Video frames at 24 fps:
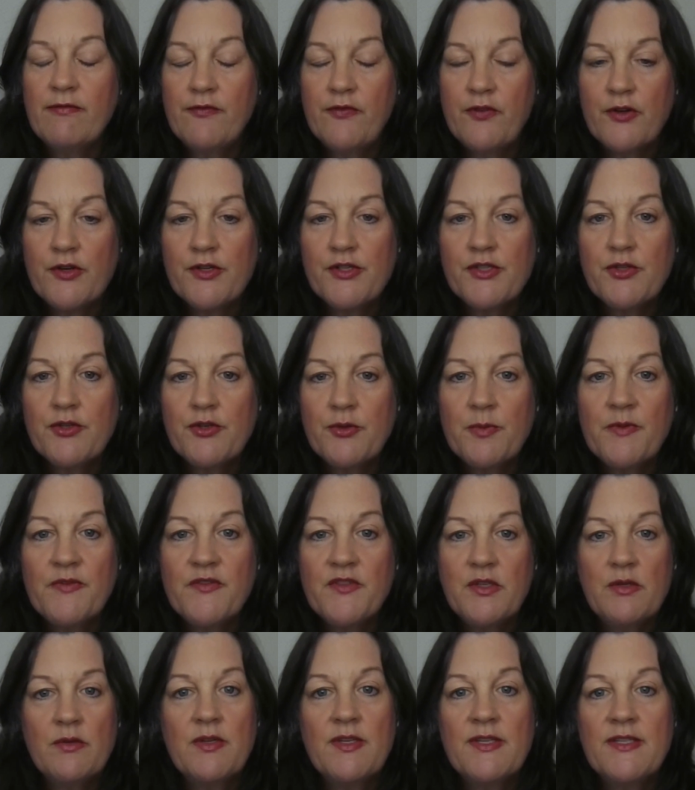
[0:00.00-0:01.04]
first group of
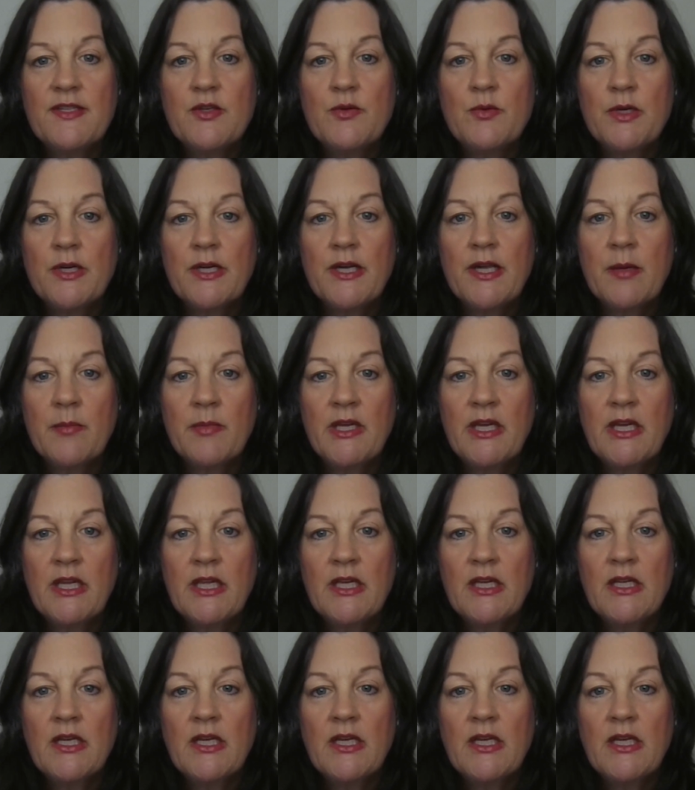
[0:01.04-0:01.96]
students who are coming